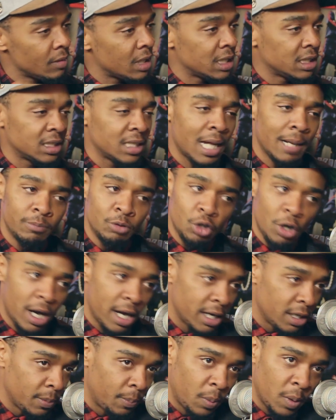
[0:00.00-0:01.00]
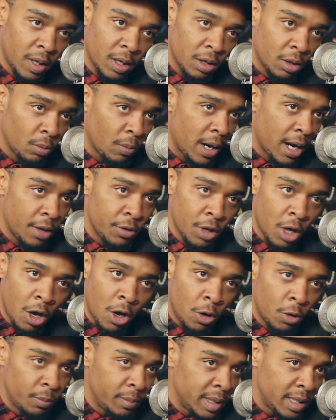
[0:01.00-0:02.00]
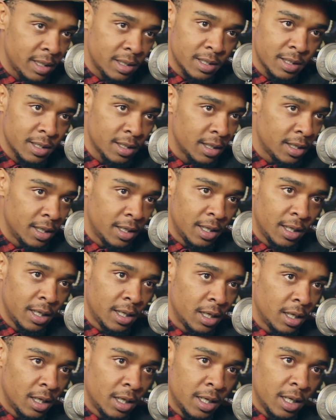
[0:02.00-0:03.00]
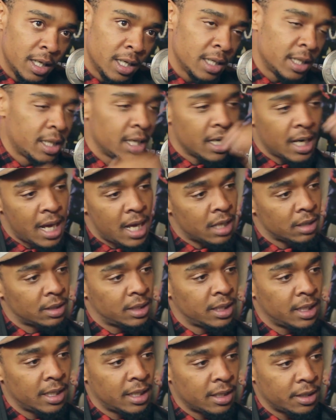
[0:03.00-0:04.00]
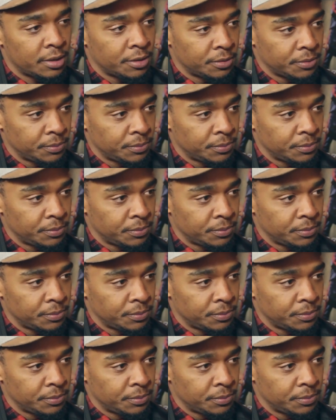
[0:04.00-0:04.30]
stop trying to put it around the homies. Get out there.